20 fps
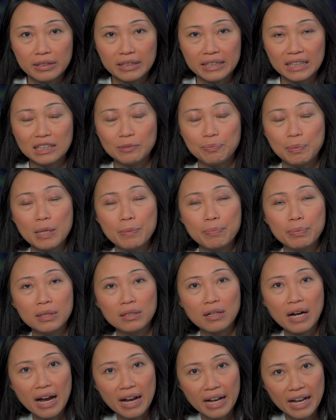these
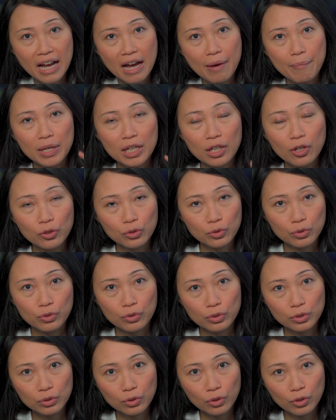people are coming onto
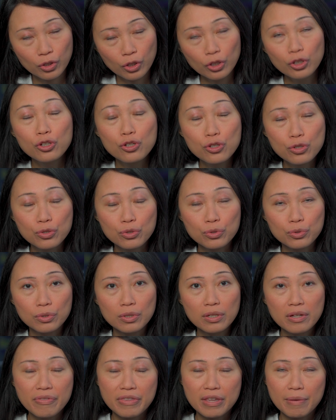your store
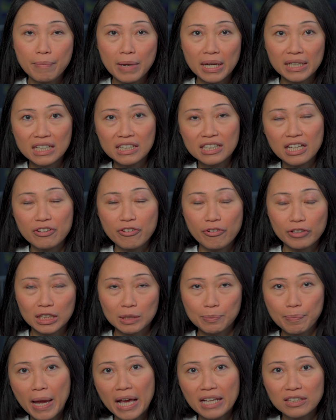through the money that you've
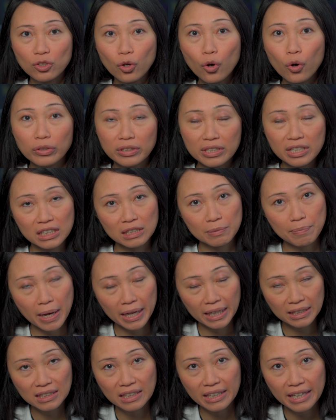spent on these
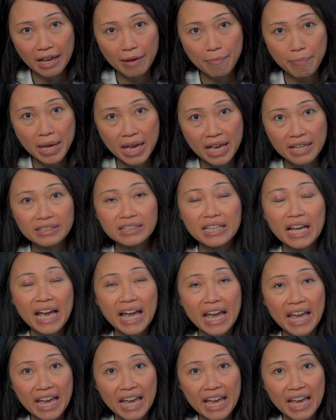marketing campaigns